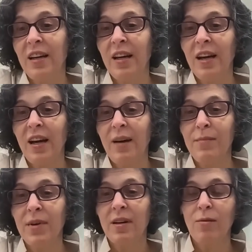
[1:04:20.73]
And
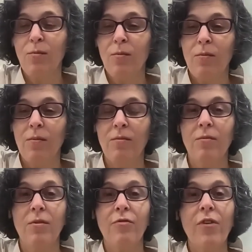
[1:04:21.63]
I'm going to
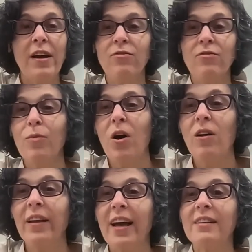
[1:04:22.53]
refrain from
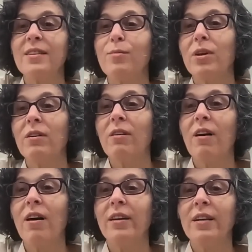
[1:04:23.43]
calling out someone in
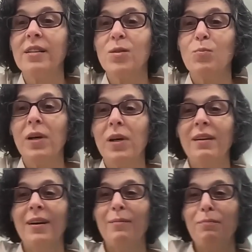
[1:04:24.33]
our audience,
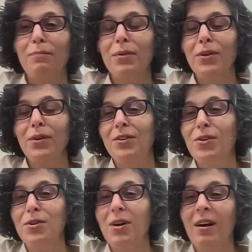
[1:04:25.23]
but Bill, you
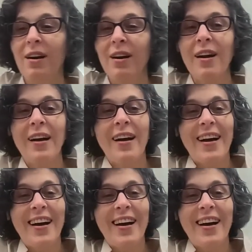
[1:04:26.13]
know who you are.